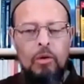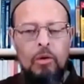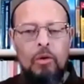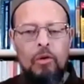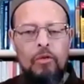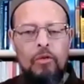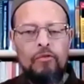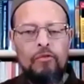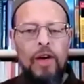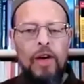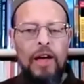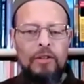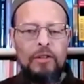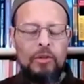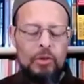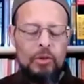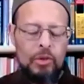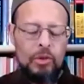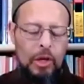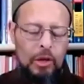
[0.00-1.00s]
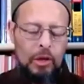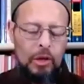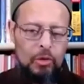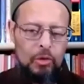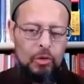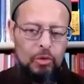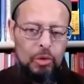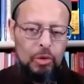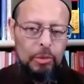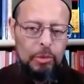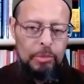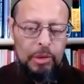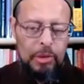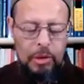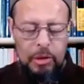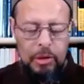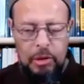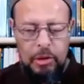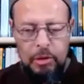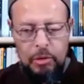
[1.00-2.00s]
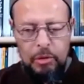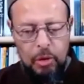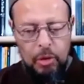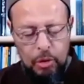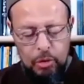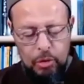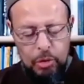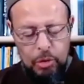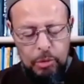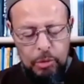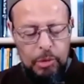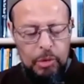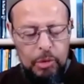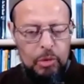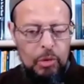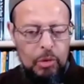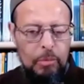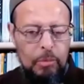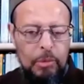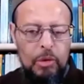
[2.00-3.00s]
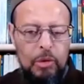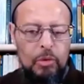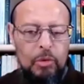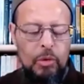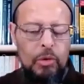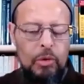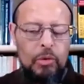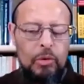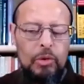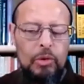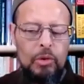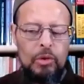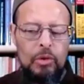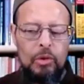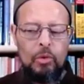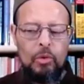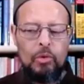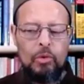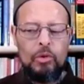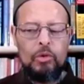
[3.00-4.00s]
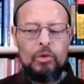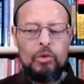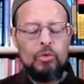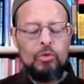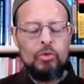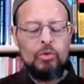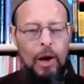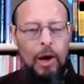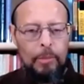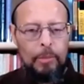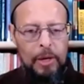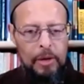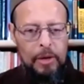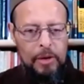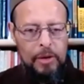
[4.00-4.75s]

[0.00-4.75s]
or factors that contribute to mental illness. So there's trauma,